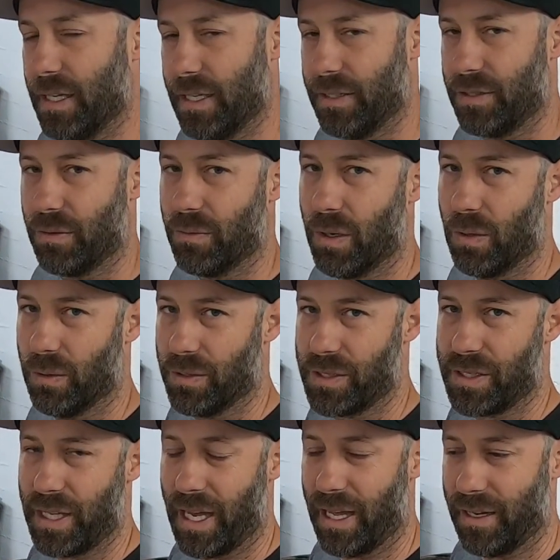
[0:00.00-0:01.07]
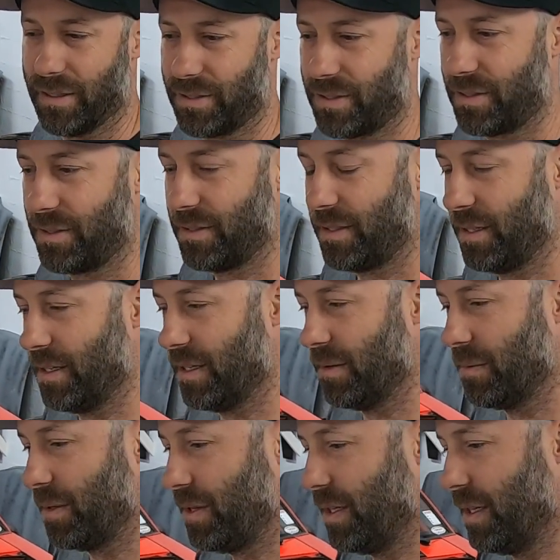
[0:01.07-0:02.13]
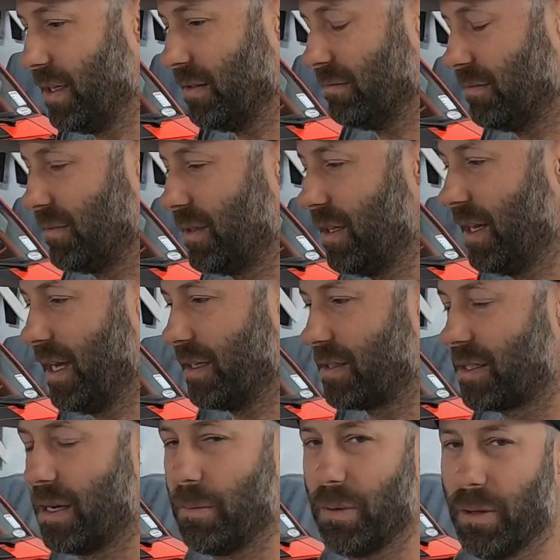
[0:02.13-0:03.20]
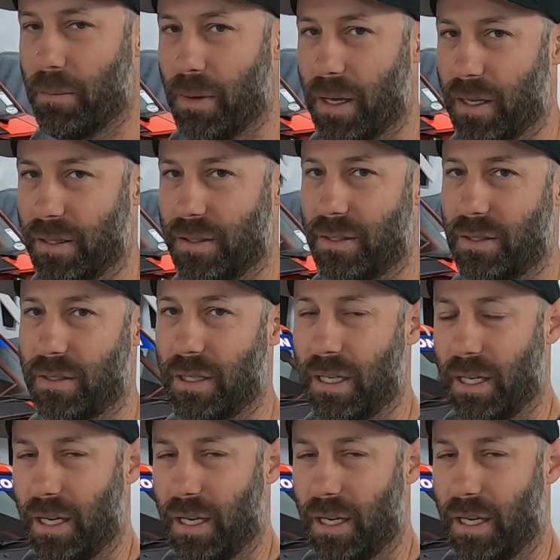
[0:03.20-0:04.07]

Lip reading: into roller status within the next couple of months.